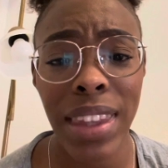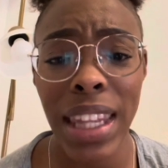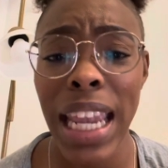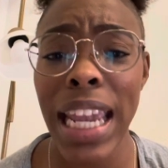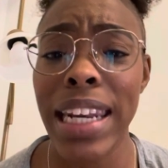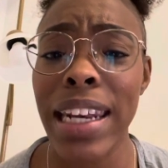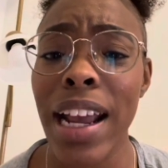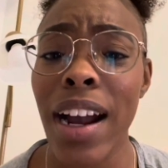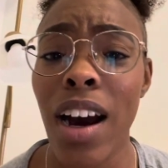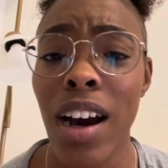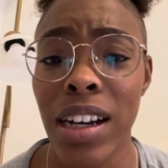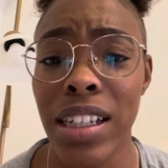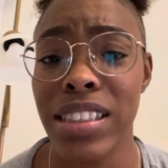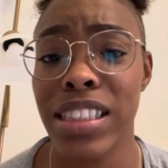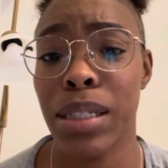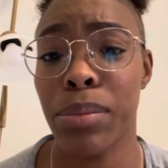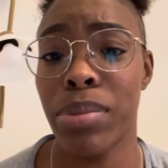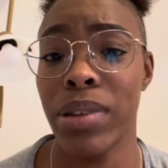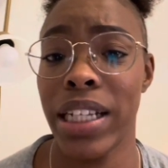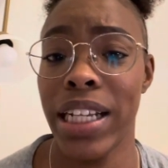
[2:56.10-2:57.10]
and I
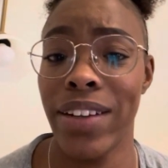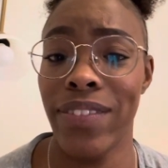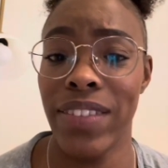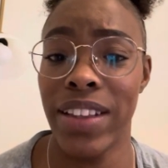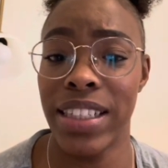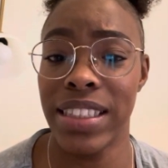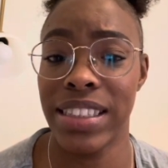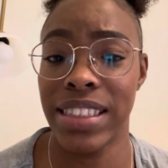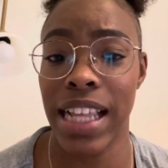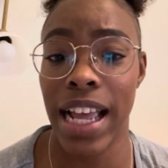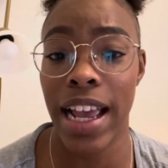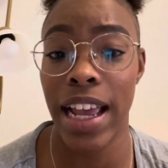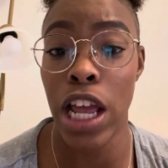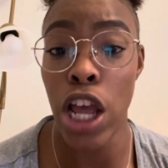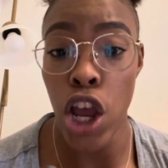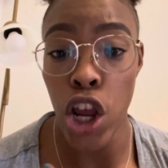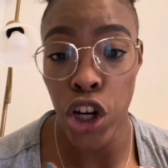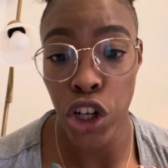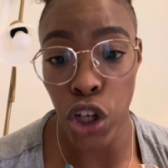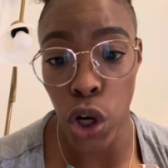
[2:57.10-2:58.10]
honestly believe this, that
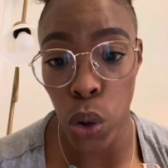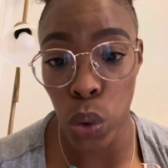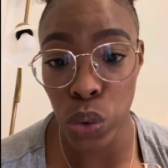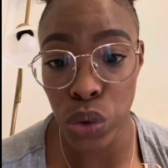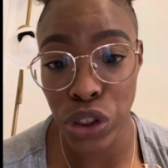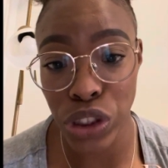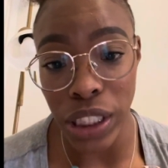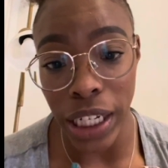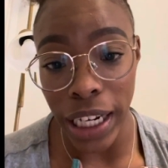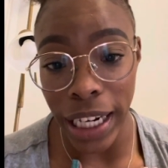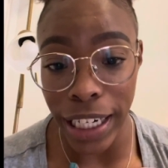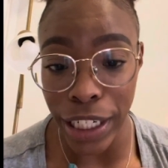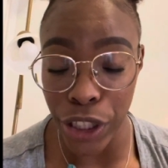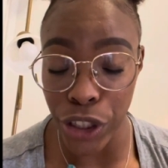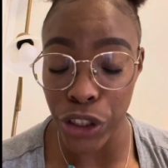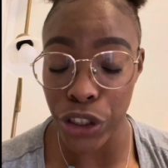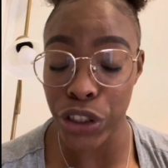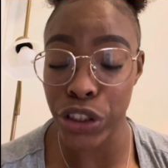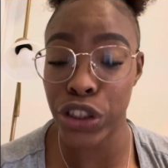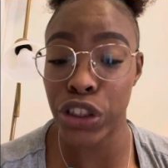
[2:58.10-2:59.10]
note
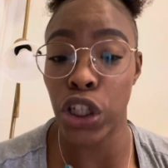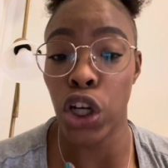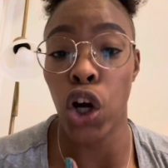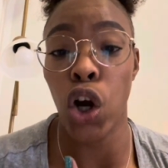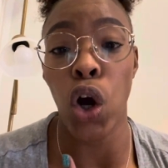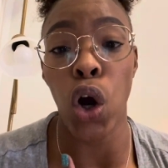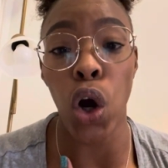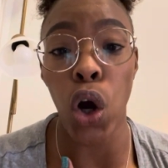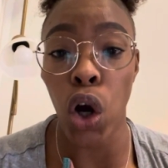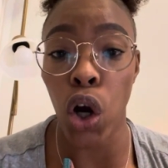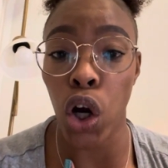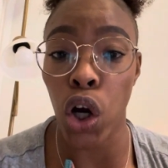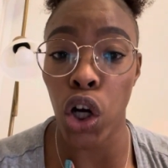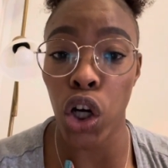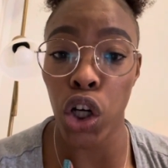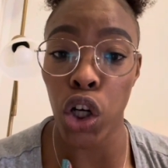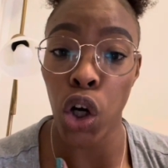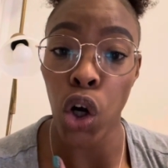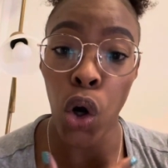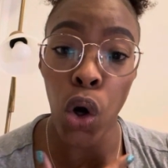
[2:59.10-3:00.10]
takers
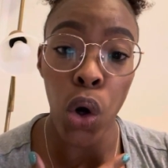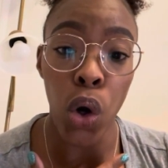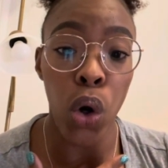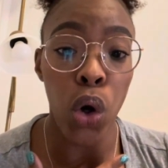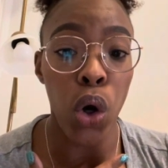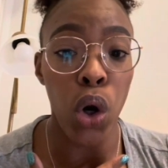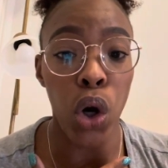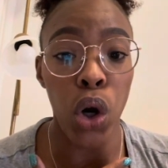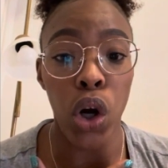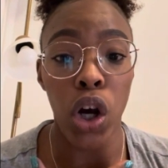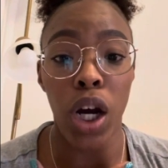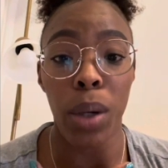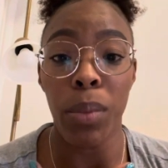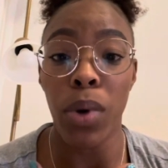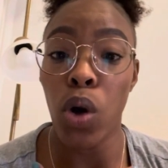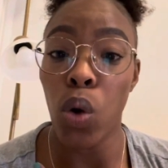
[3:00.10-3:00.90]
are um,